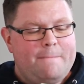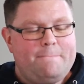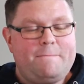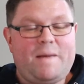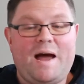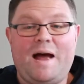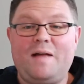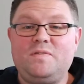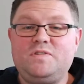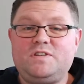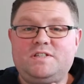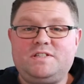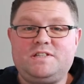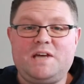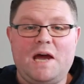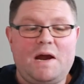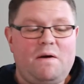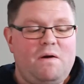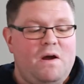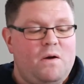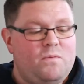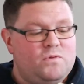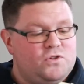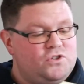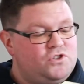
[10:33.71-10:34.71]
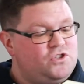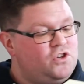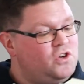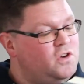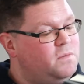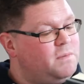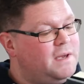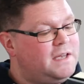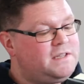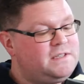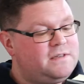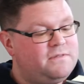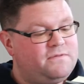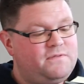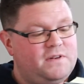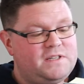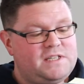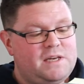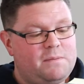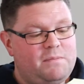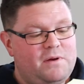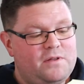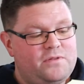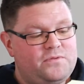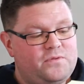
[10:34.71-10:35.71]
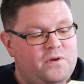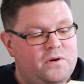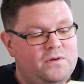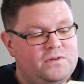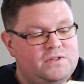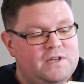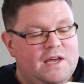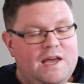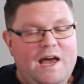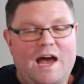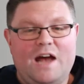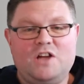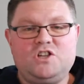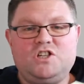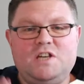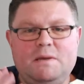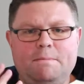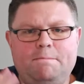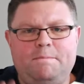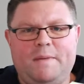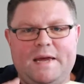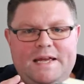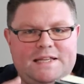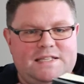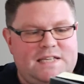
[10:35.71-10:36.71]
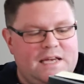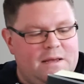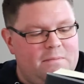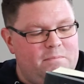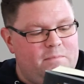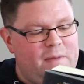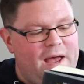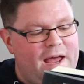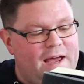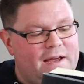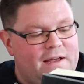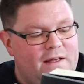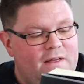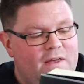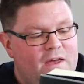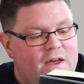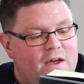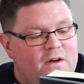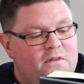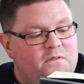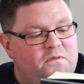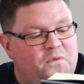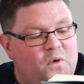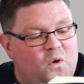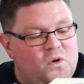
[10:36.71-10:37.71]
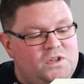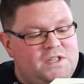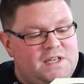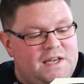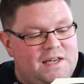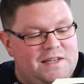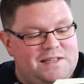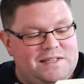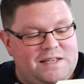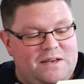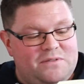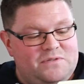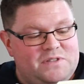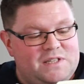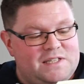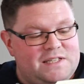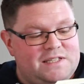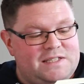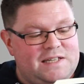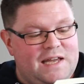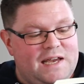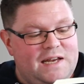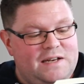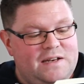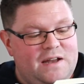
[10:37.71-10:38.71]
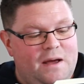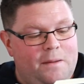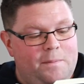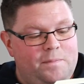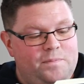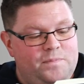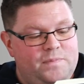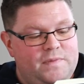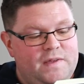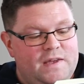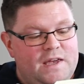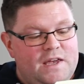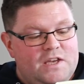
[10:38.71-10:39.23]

Pan's terror was too big to fit up her throat, and she beat it back, forcing herself to stay numb.